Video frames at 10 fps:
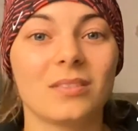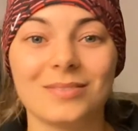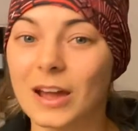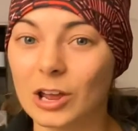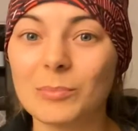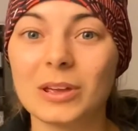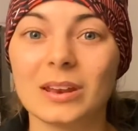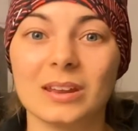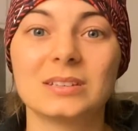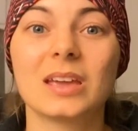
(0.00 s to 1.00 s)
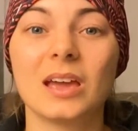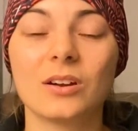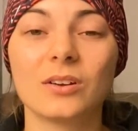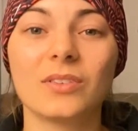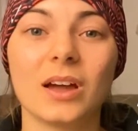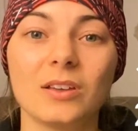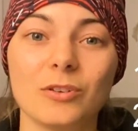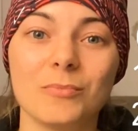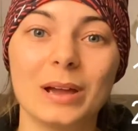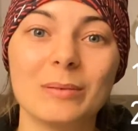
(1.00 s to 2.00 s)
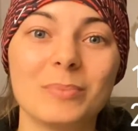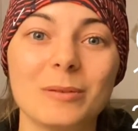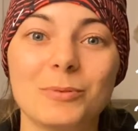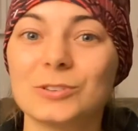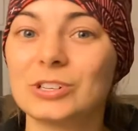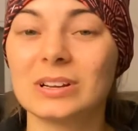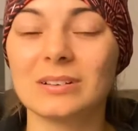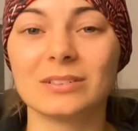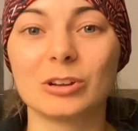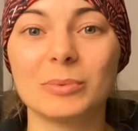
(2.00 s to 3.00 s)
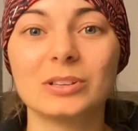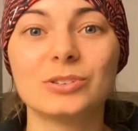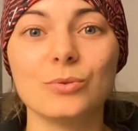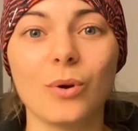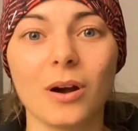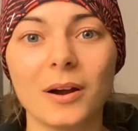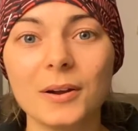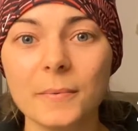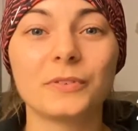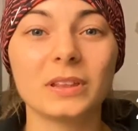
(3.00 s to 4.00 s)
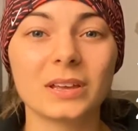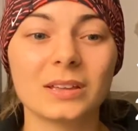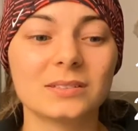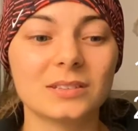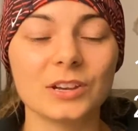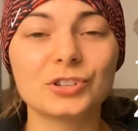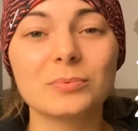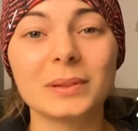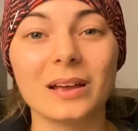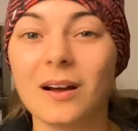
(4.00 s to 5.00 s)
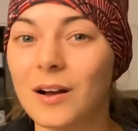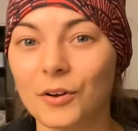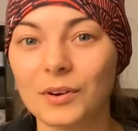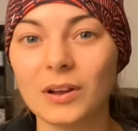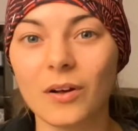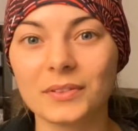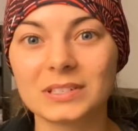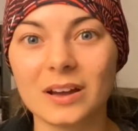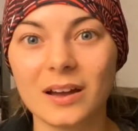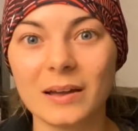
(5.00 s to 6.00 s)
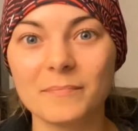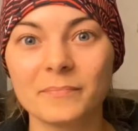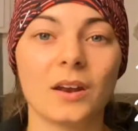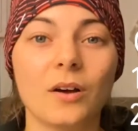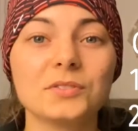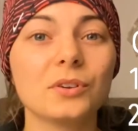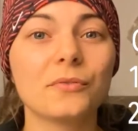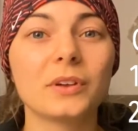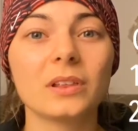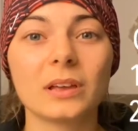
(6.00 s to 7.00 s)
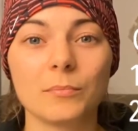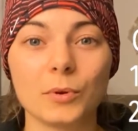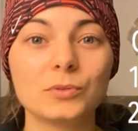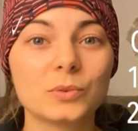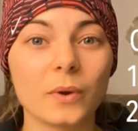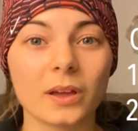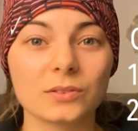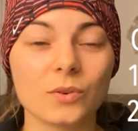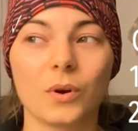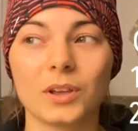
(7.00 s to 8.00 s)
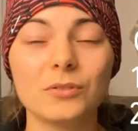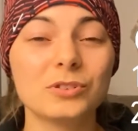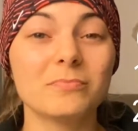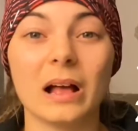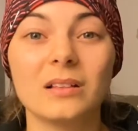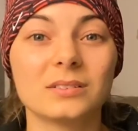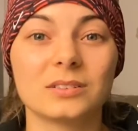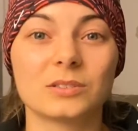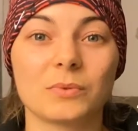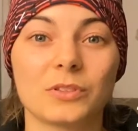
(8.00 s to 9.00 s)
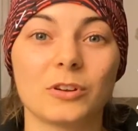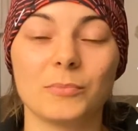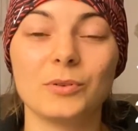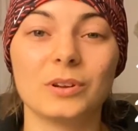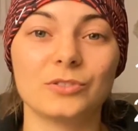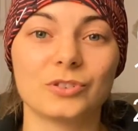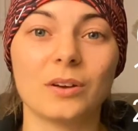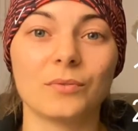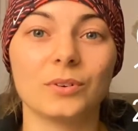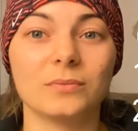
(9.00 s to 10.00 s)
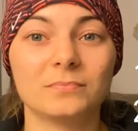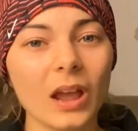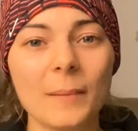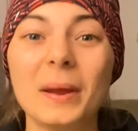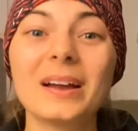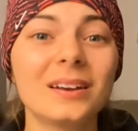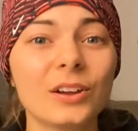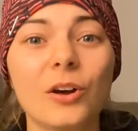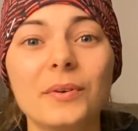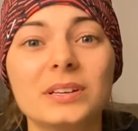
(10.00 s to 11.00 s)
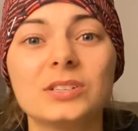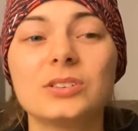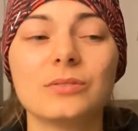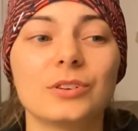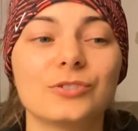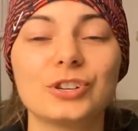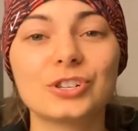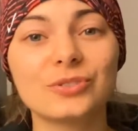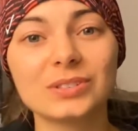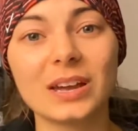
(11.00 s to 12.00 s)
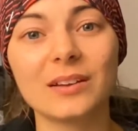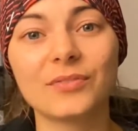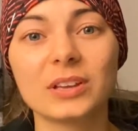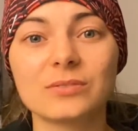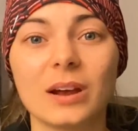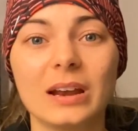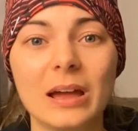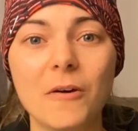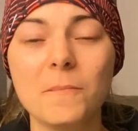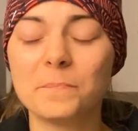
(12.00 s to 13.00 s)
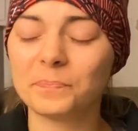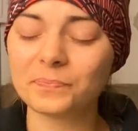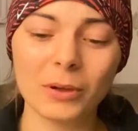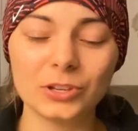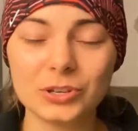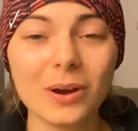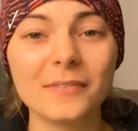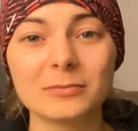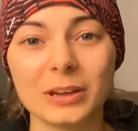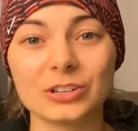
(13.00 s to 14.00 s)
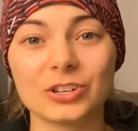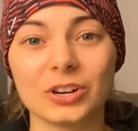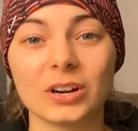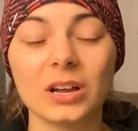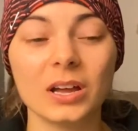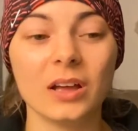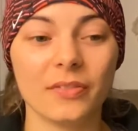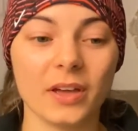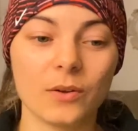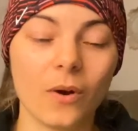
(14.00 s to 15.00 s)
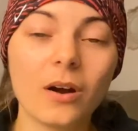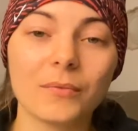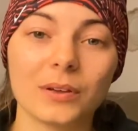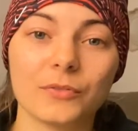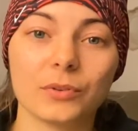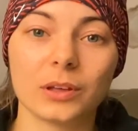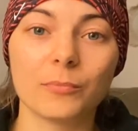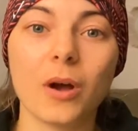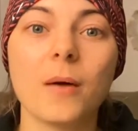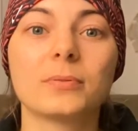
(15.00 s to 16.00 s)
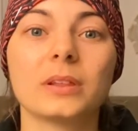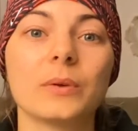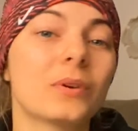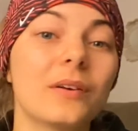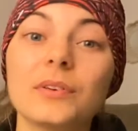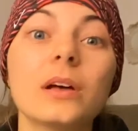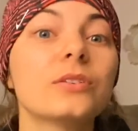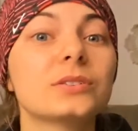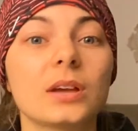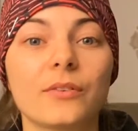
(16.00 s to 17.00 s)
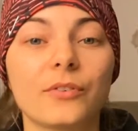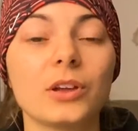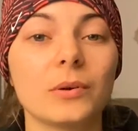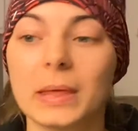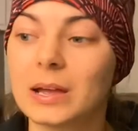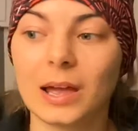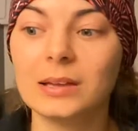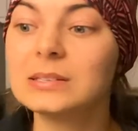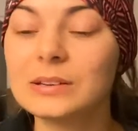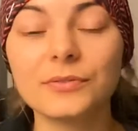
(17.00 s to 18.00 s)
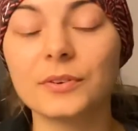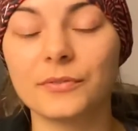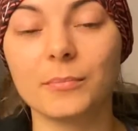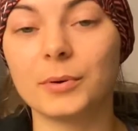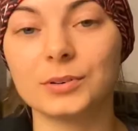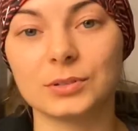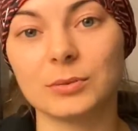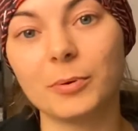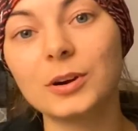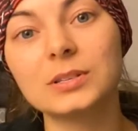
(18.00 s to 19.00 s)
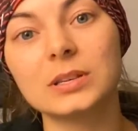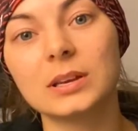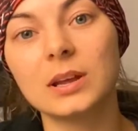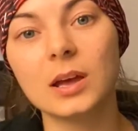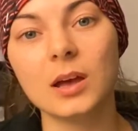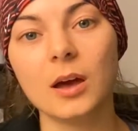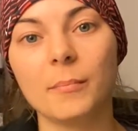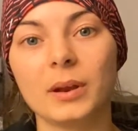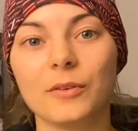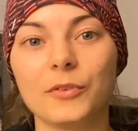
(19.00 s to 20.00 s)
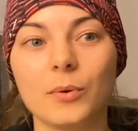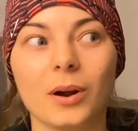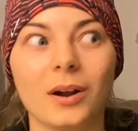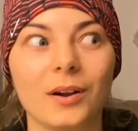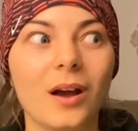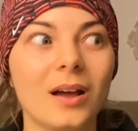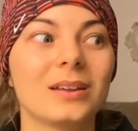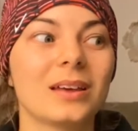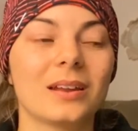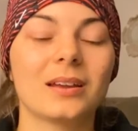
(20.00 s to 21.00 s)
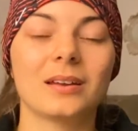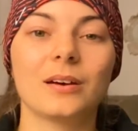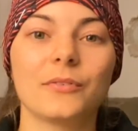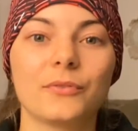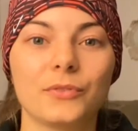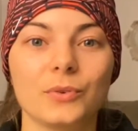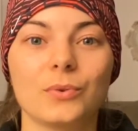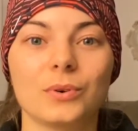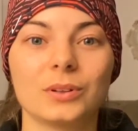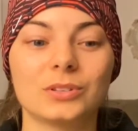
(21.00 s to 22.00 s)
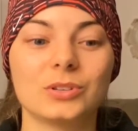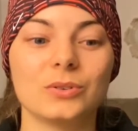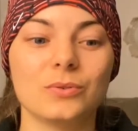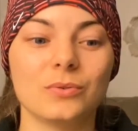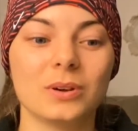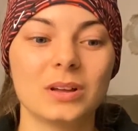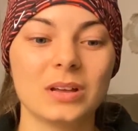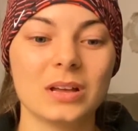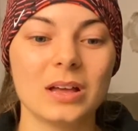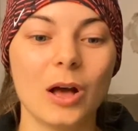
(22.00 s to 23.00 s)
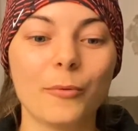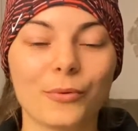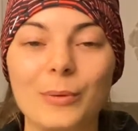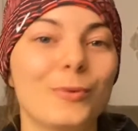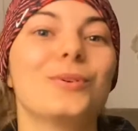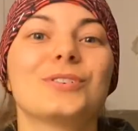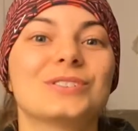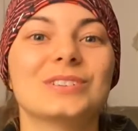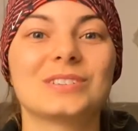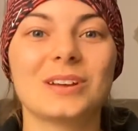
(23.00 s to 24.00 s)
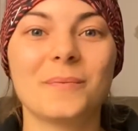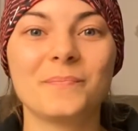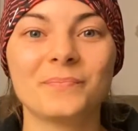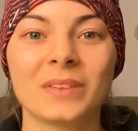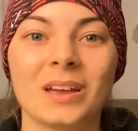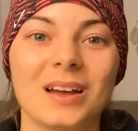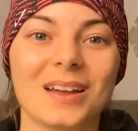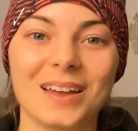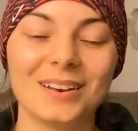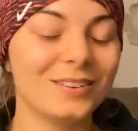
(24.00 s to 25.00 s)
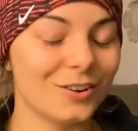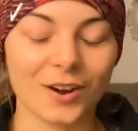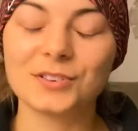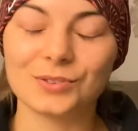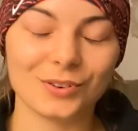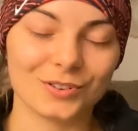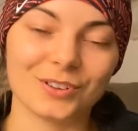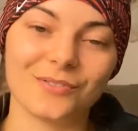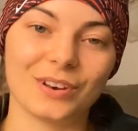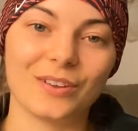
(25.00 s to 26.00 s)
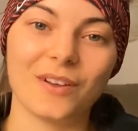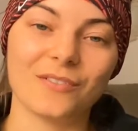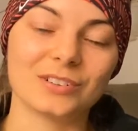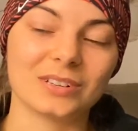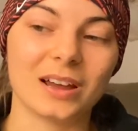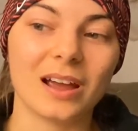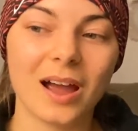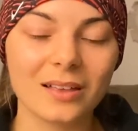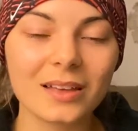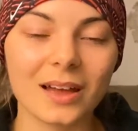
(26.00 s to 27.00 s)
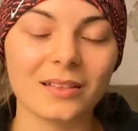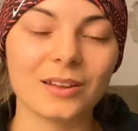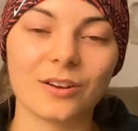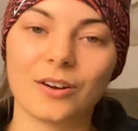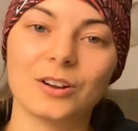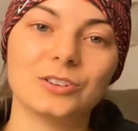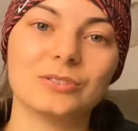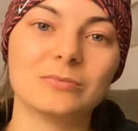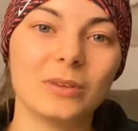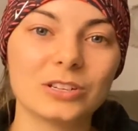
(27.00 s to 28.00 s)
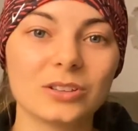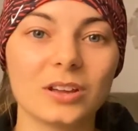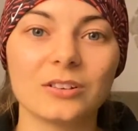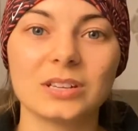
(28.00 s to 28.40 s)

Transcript: That could be an indicator that you might be pushing it a little bit too hard. Feeling insatiably hungry all the time, and also feeling mood swings or huge imbalances with your mood in general. I'm not gonna go into the nutritional side of things right now, but you do have to make sure that you are refueling properly, whatever that looks like for you, and that can differ from person to person. But if you are not getting enough fuel to help reboot your system, again, you're not doing yourself any favors, and I highly, highly encourage you to make sure that you're